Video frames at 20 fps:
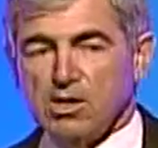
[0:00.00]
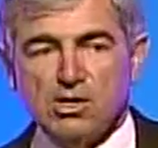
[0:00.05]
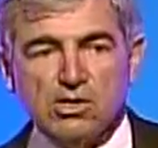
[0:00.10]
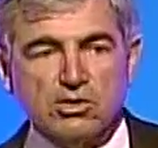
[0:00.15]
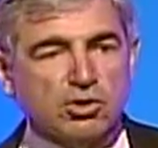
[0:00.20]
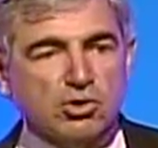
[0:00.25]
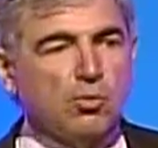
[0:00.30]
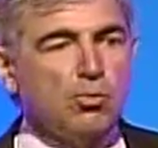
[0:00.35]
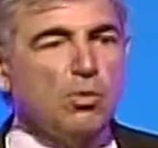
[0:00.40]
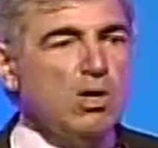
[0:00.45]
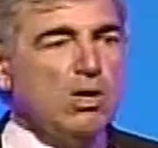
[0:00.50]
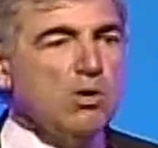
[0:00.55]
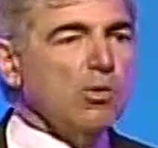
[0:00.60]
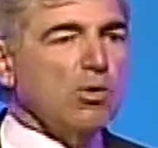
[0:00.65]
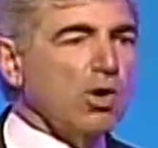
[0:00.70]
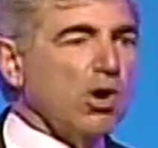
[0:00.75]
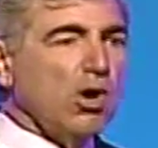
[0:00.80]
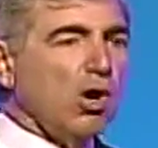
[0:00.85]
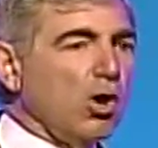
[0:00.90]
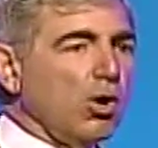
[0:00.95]
So we
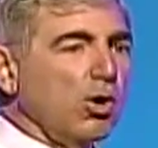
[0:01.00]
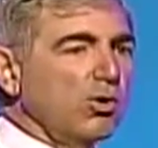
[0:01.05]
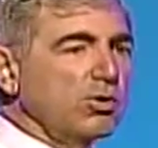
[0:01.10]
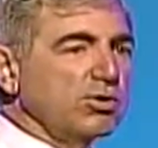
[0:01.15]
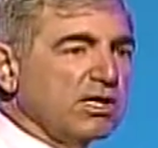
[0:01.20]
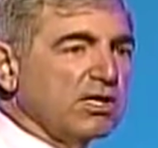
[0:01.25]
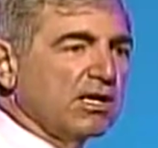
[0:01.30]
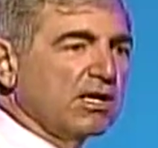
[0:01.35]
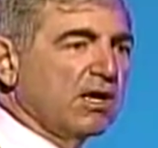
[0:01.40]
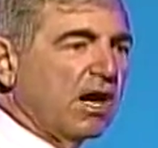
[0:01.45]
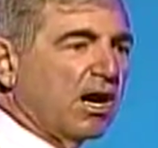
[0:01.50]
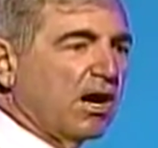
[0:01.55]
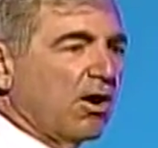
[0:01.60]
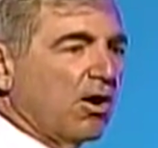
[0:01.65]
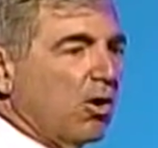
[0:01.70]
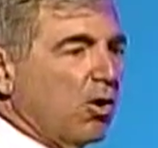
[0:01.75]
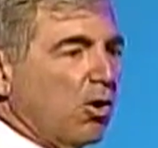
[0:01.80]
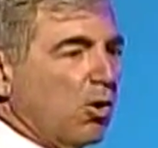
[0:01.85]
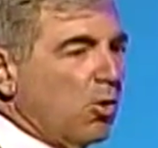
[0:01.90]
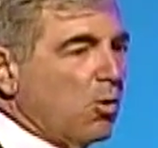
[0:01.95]
were host in our
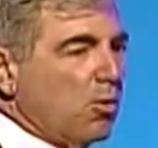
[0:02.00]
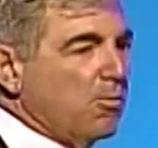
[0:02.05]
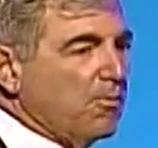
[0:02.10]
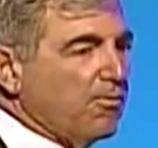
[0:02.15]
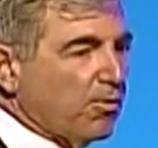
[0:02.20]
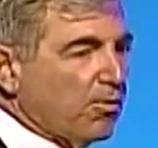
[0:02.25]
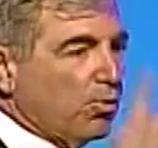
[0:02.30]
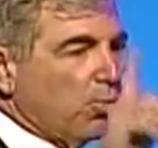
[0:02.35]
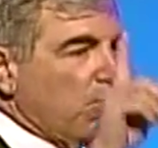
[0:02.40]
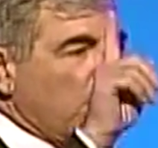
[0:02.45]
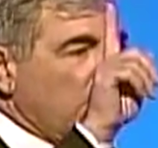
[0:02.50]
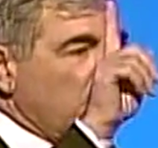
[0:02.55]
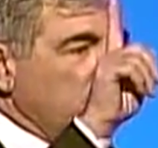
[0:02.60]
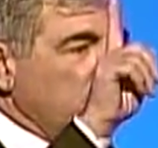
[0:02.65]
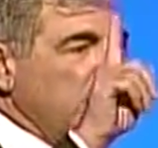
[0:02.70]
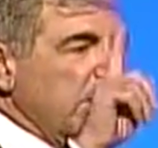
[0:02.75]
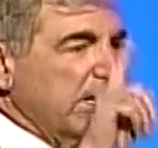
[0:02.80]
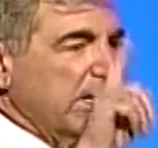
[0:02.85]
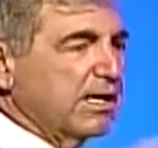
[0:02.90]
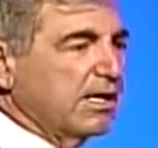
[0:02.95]
home for
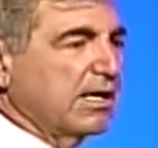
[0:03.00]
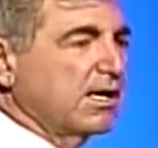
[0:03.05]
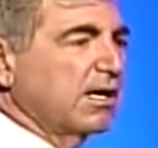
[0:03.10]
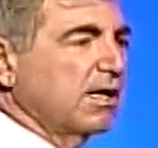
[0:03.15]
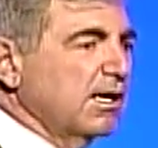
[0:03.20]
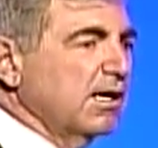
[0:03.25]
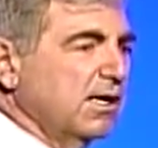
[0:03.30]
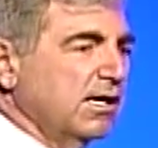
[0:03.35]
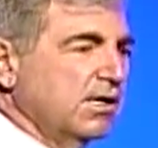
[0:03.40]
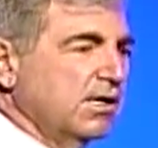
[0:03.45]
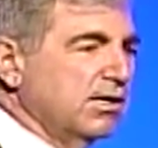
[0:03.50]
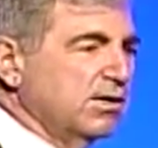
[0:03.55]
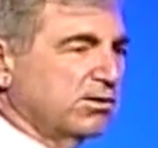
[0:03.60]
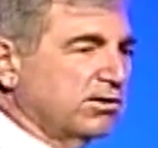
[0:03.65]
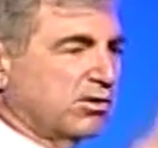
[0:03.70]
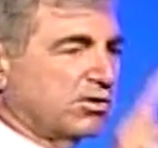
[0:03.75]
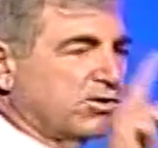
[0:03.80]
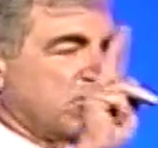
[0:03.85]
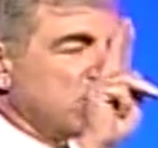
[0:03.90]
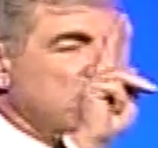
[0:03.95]
1 week
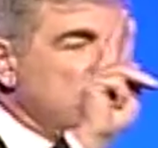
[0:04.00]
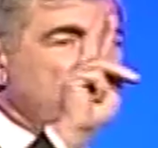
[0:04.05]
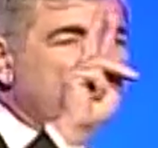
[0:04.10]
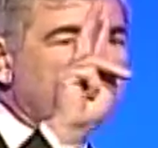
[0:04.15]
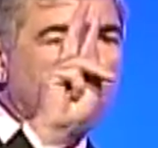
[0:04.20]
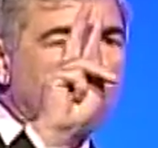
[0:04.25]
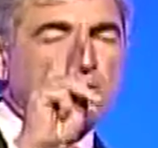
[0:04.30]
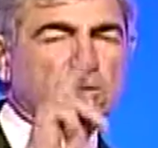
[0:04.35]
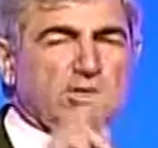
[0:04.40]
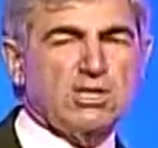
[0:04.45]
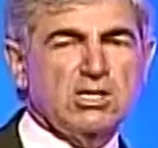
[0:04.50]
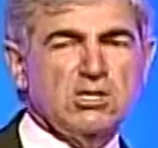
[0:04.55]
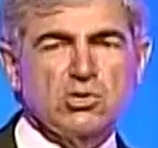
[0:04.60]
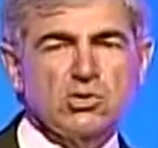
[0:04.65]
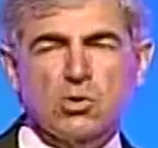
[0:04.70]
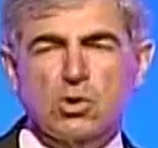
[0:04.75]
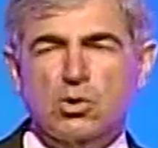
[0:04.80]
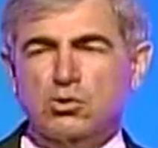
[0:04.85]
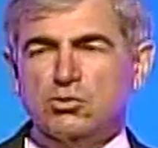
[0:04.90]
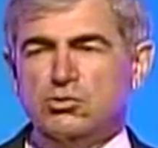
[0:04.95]
to 2
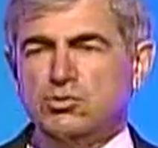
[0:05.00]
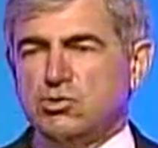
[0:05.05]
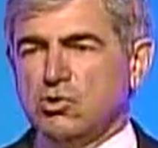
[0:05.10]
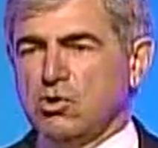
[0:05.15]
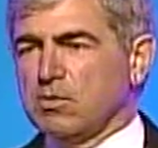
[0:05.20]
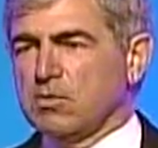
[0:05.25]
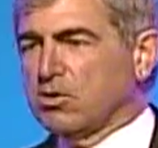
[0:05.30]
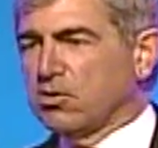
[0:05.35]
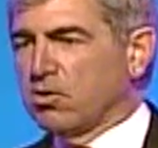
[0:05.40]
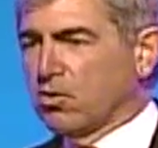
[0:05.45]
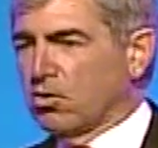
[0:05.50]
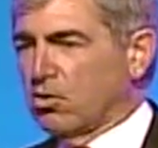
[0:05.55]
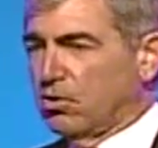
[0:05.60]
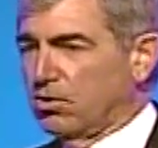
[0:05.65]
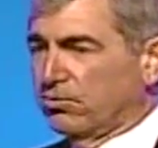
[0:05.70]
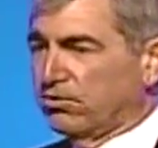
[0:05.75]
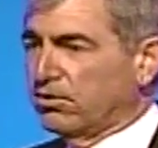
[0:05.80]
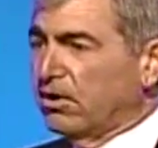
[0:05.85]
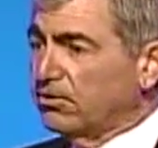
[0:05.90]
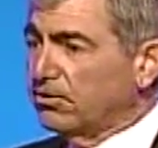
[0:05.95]
14-year-old German
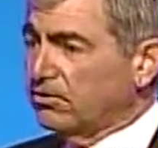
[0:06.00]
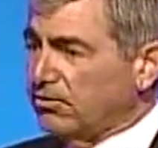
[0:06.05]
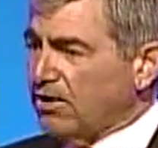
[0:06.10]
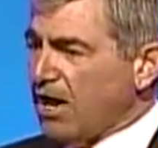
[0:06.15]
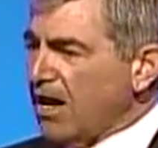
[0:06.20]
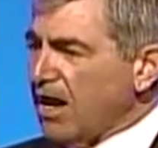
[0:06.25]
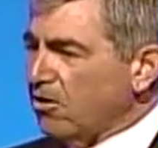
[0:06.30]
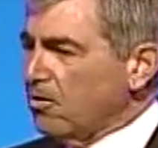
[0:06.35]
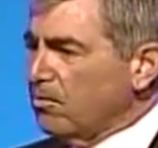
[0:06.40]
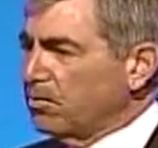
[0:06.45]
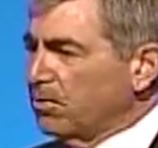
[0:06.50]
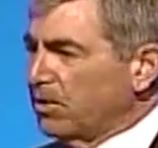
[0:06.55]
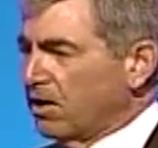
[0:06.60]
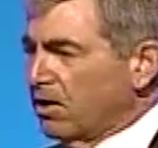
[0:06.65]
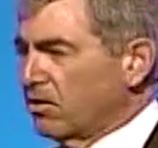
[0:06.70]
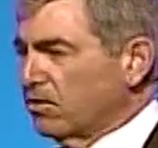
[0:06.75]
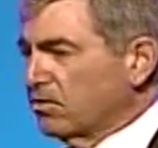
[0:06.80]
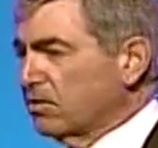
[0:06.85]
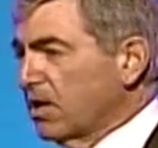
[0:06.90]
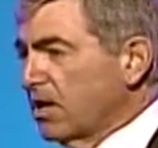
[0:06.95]
girls, soccer
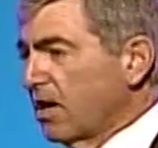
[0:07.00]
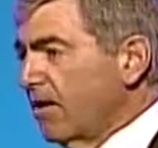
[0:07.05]
players.